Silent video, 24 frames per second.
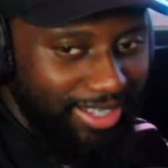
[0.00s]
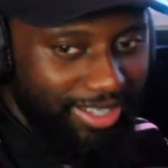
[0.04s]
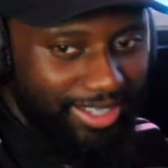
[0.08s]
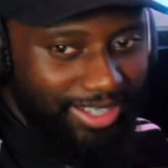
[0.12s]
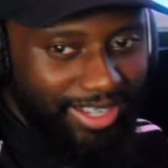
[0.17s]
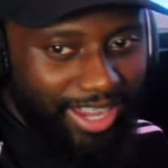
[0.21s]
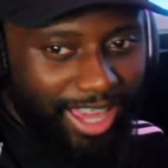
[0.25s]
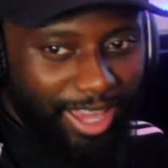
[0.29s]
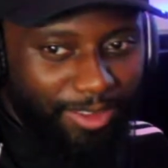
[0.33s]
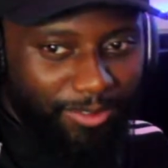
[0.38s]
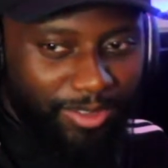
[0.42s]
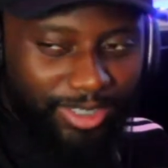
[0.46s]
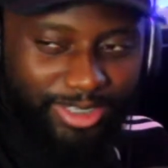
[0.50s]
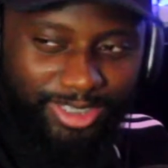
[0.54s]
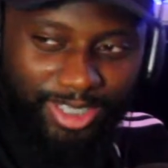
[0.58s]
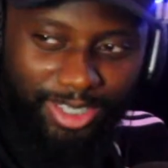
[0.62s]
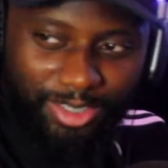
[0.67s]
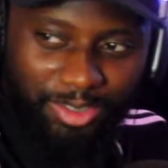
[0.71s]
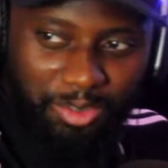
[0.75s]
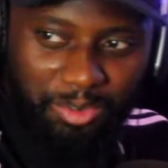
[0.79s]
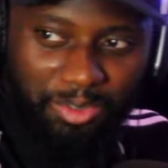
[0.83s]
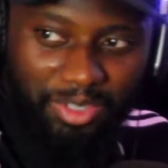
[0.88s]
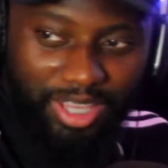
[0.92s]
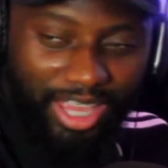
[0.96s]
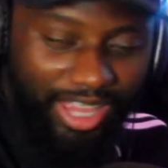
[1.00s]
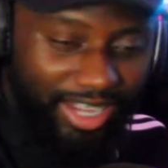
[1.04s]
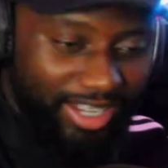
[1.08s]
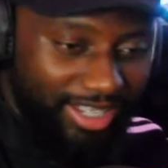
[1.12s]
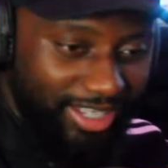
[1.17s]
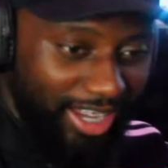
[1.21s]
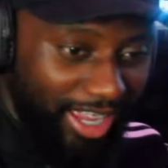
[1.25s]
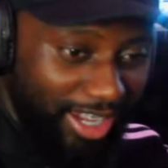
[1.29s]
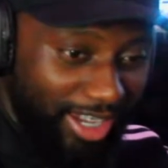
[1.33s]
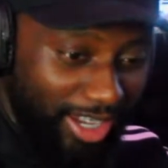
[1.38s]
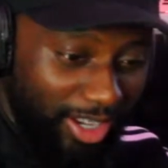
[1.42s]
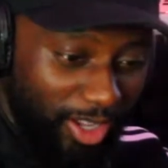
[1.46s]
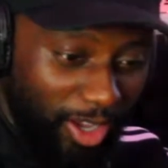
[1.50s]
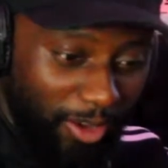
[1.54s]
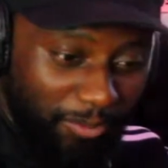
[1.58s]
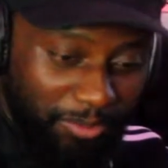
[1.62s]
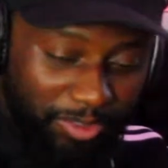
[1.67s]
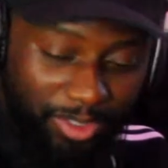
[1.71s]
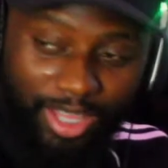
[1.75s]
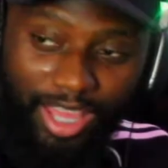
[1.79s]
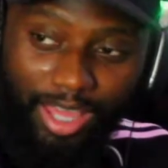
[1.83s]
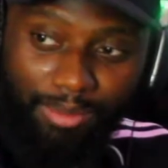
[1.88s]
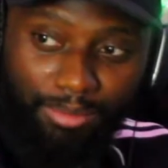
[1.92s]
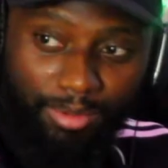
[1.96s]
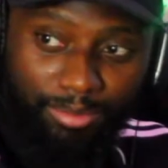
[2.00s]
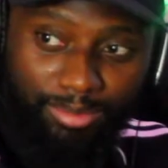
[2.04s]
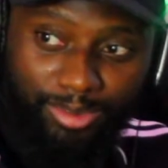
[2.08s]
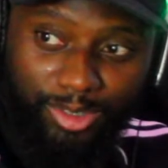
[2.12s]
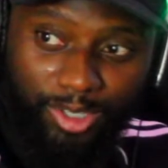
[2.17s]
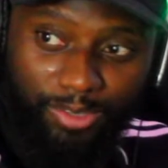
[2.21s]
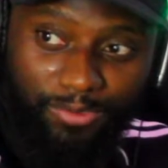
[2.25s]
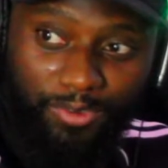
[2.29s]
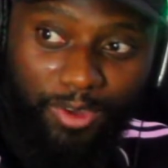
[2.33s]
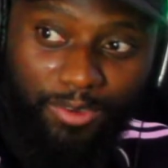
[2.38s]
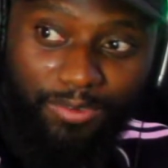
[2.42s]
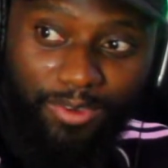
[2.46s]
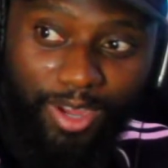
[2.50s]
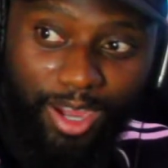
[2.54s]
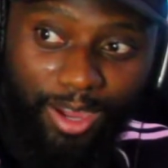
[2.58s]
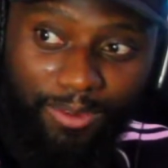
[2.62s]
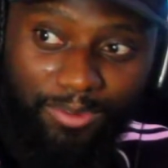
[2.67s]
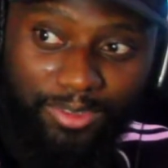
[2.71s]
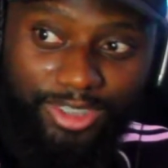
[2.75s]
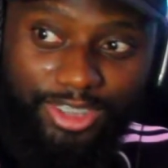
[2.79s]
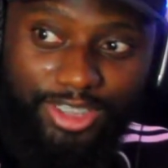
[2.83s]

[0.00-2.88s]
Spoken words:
like, if he's gonna do and then after himself off after,